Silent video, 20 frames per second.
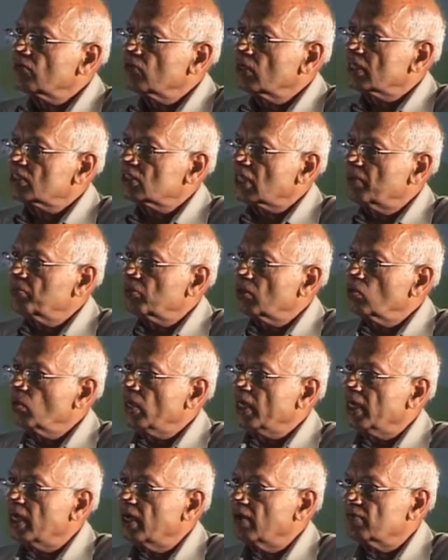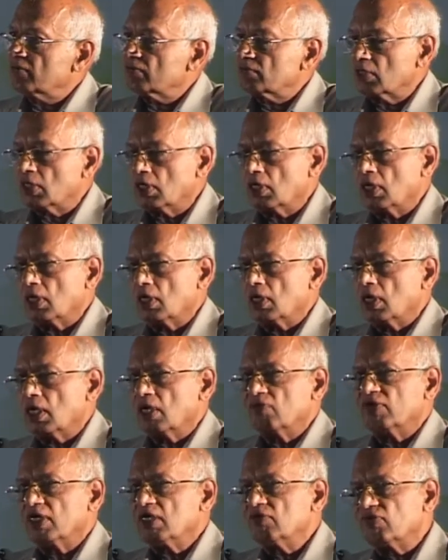for example, we have
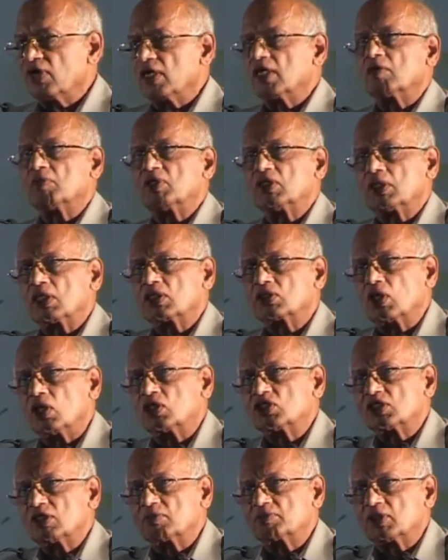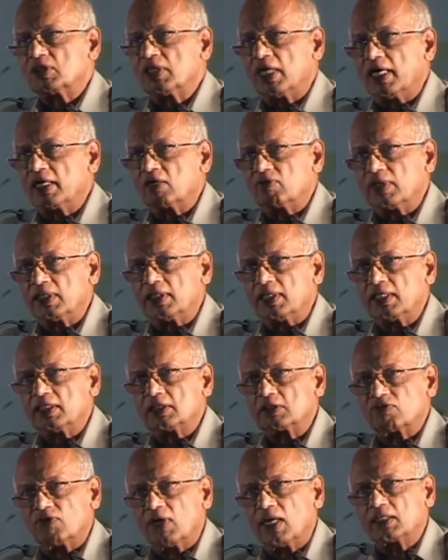a very fundamental concept in Ayurveda
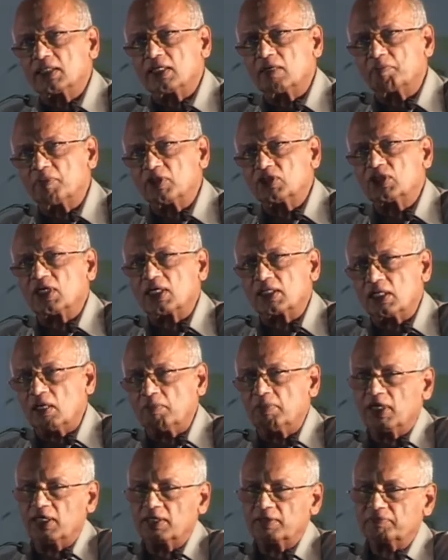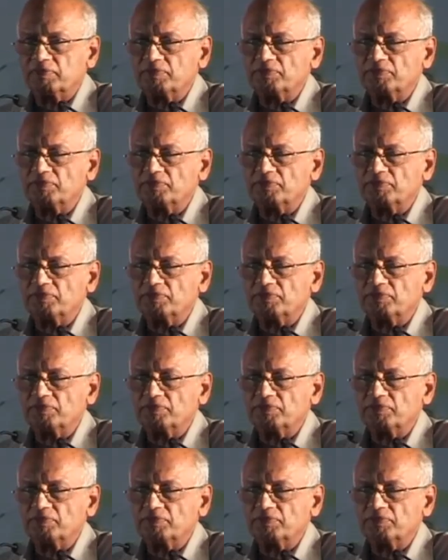is Vata, Pitta, Kapha.